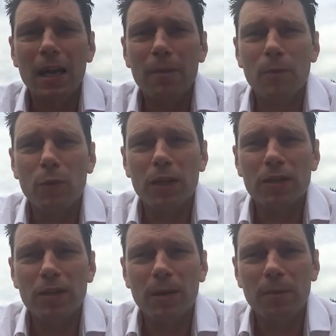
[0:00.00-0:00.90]
we're
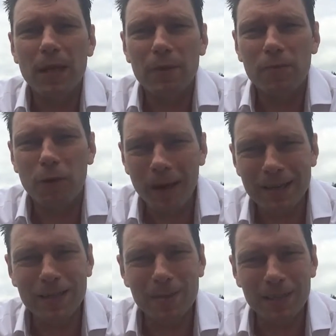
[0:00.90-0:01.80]
into regret
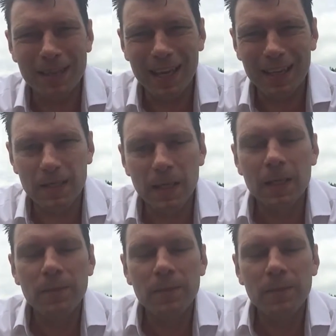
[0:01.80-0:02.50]
number 6.